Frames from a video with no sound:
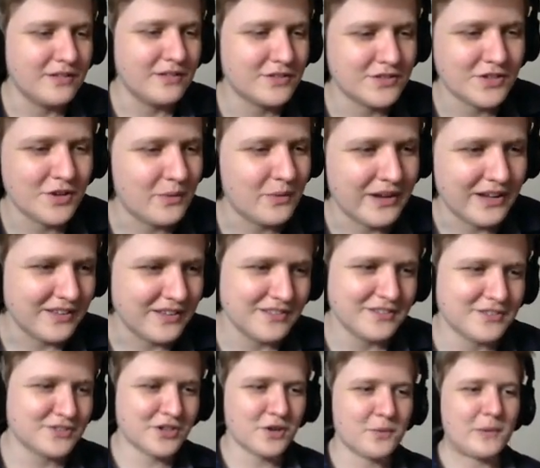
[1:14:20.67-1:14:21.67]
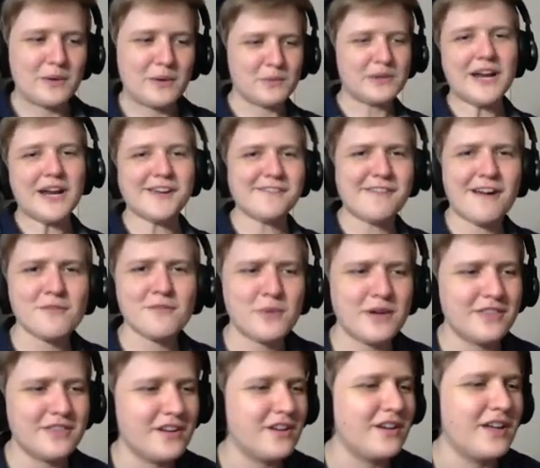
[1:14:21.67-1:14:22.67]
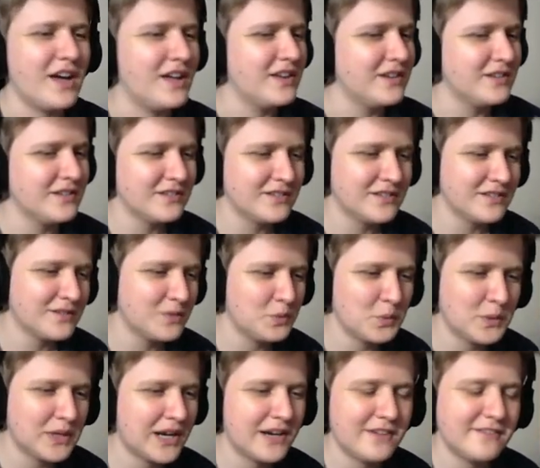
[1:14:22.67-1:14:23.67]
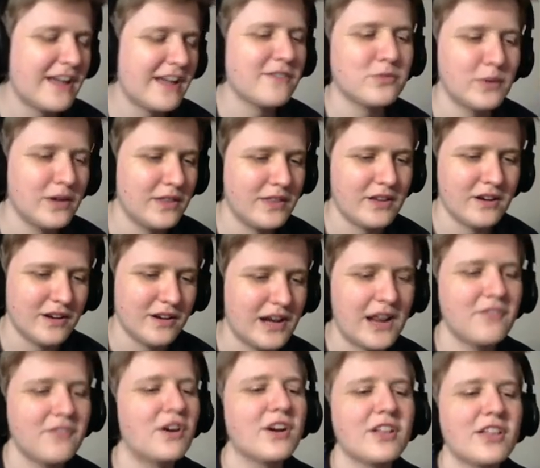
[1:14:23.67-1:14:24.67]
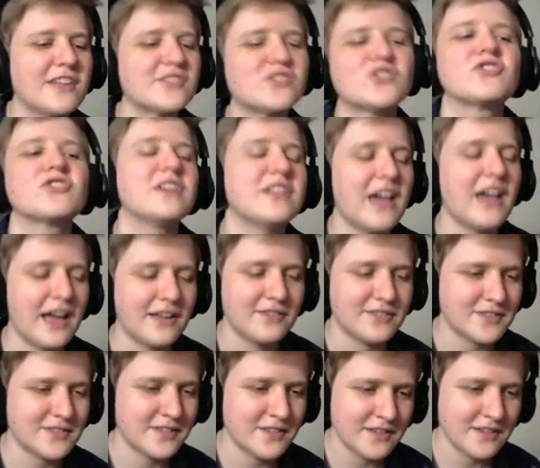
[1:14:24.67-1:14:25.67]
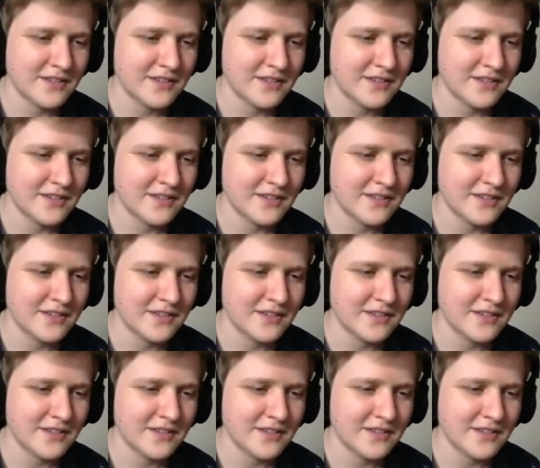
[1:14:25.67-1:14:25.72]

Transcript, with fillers: There's no way. There's no way. We're not even halfway there yet. We're not even halfway there, and I've already lost three lives.